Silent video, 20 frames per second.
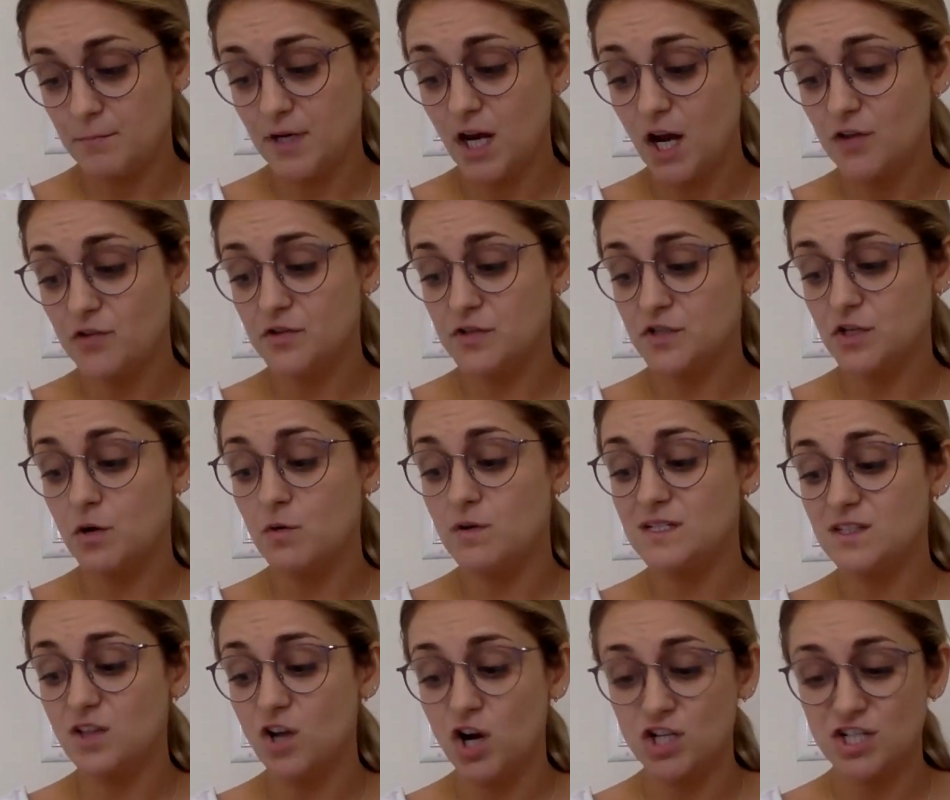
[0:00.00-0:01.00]
but others grow
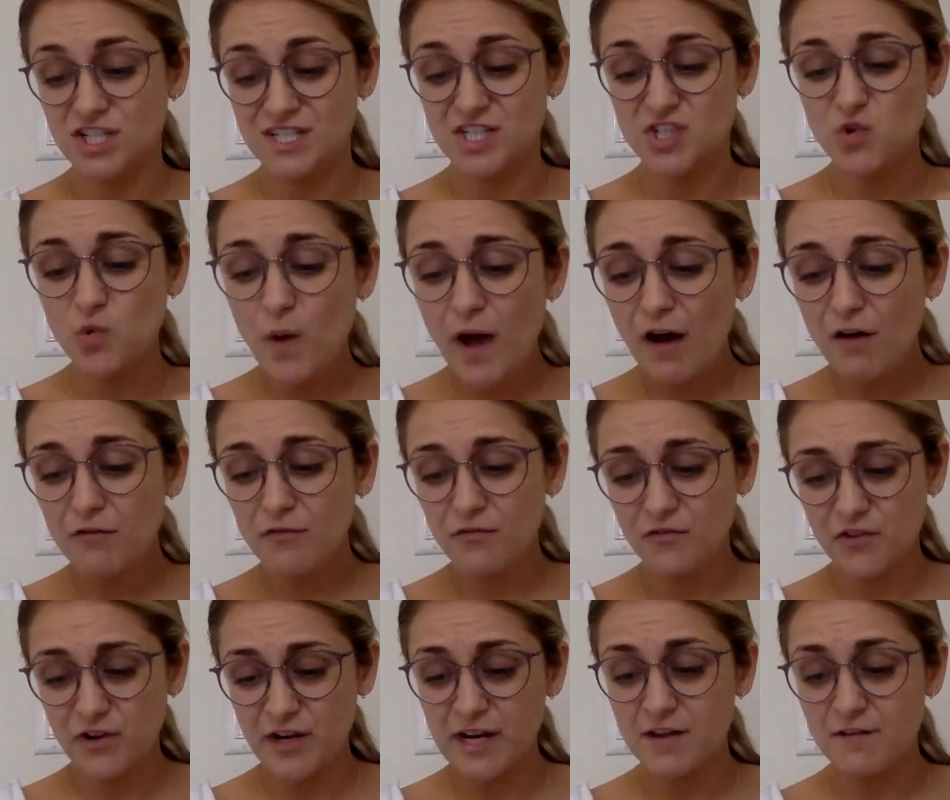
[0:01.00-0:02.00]
as large as 12
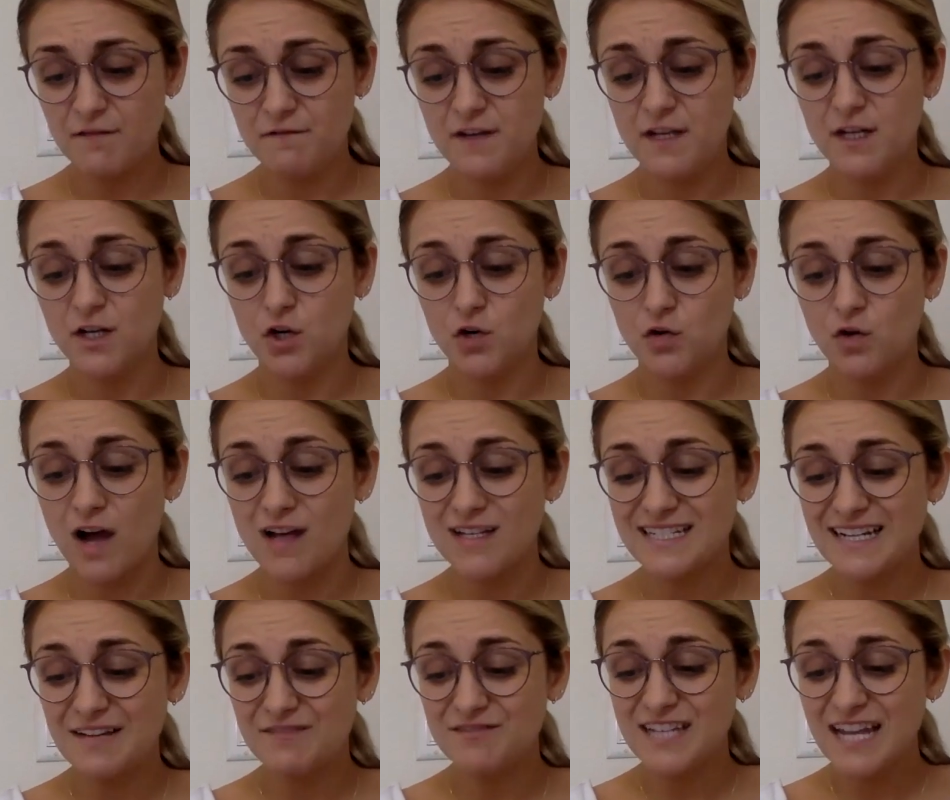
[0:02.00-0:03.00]
feet across
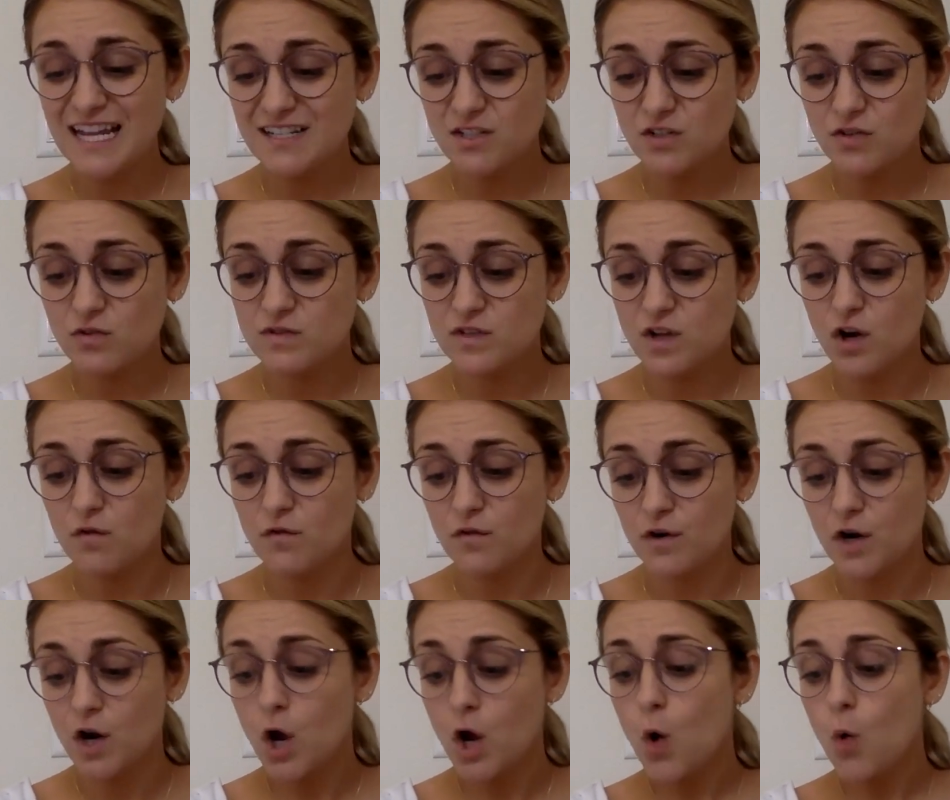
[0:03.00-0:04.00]
and have tentacles
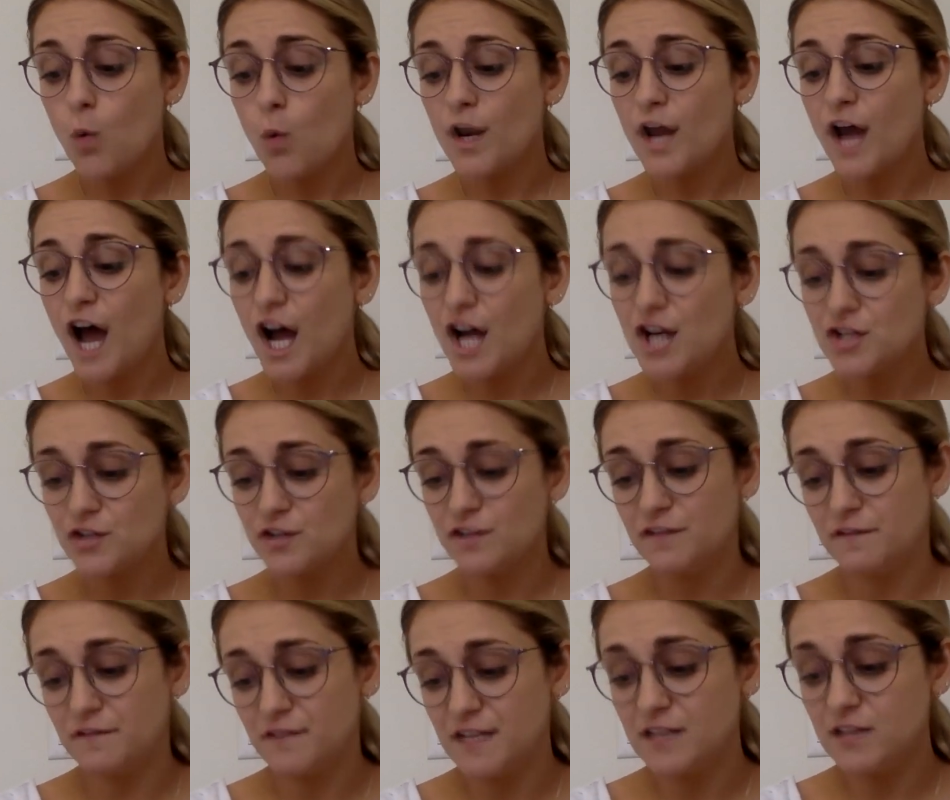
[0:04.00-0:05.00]
over 100
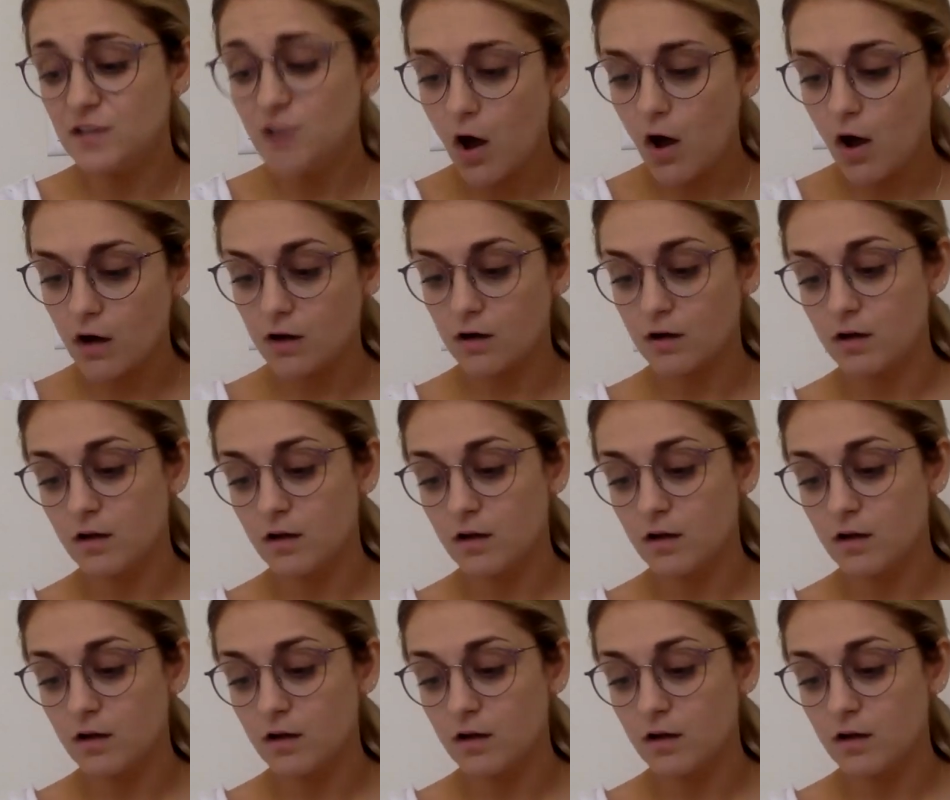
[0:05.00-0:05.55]
feet long.